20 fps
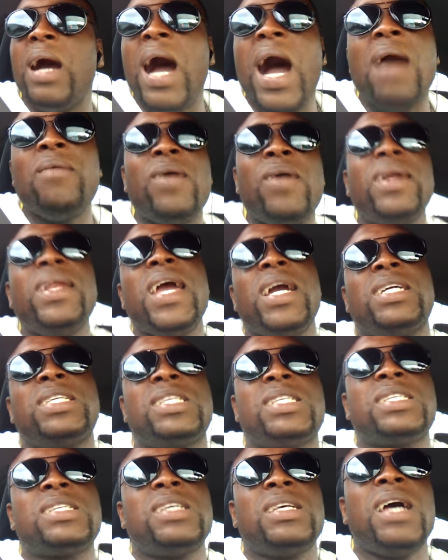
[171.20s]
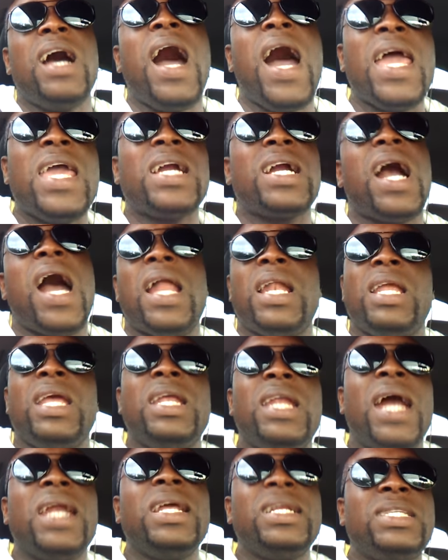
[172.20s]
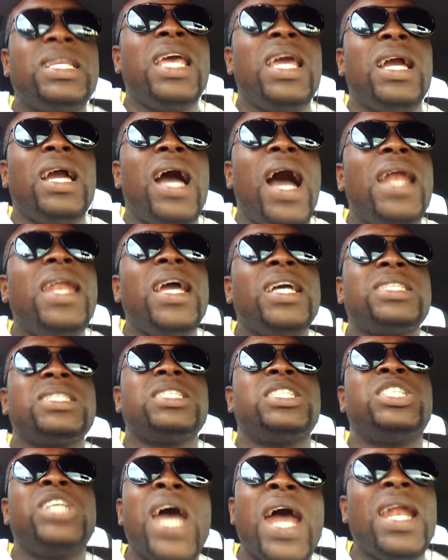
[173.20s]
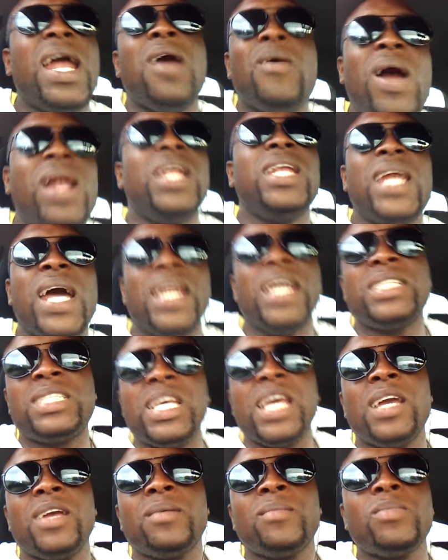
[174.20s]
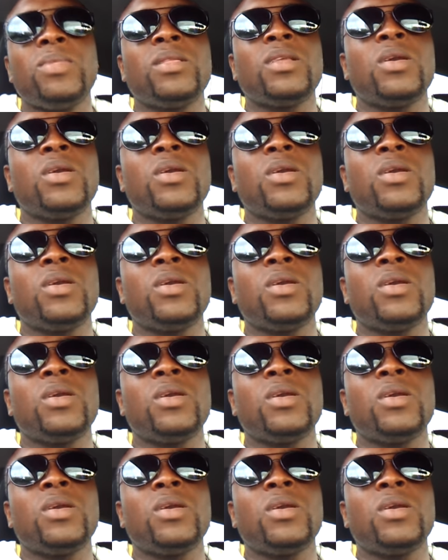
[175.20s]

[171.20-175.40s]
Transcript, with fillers: have an ex icon in the thing, an ex general in the thing